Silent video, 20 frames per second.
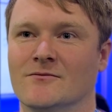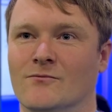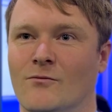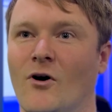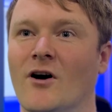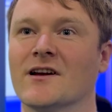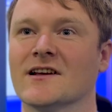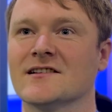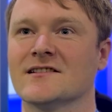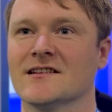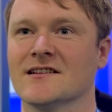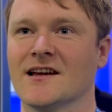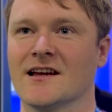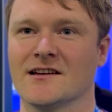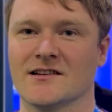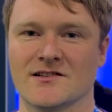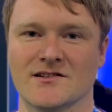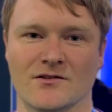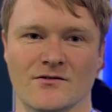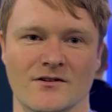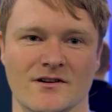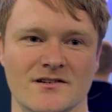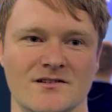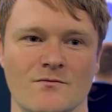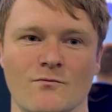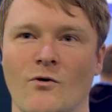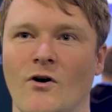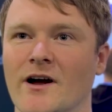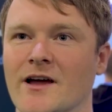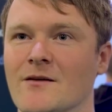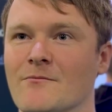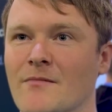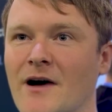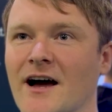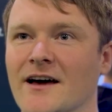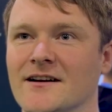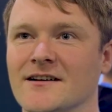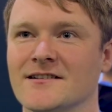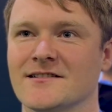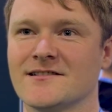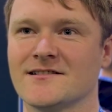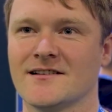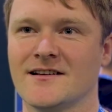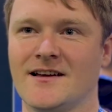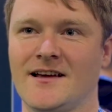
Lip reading: what is the data source, why it matters.